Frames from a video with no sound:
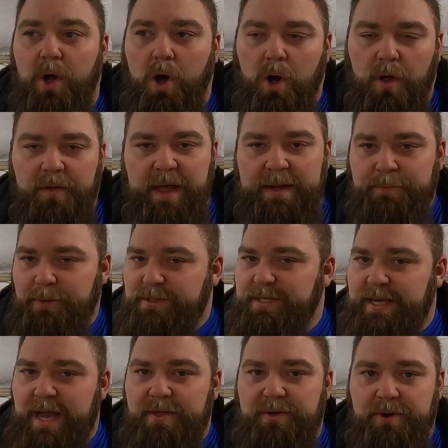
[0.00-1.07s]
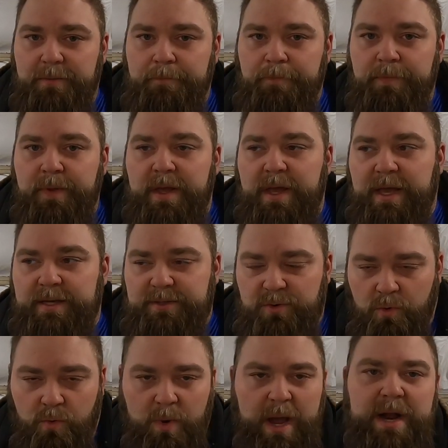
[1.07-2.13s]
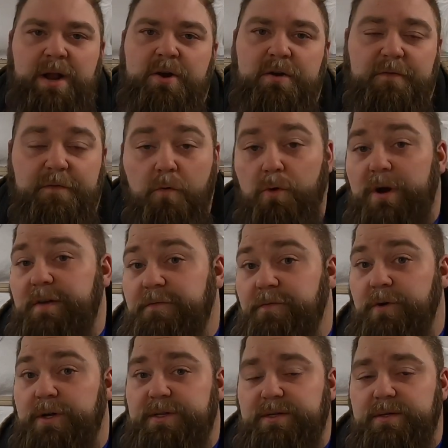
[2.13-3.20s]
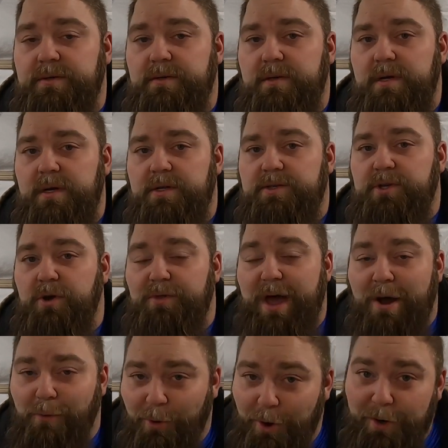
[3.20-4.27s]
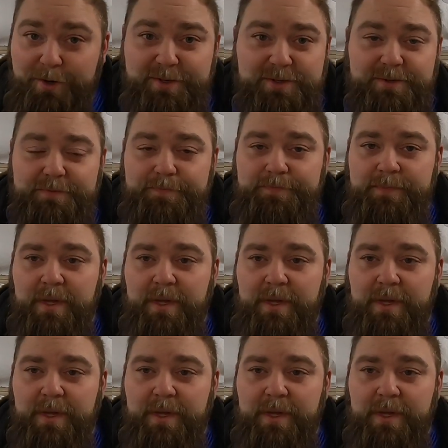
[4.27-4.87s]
All that put together is right under 40 foot. So that works.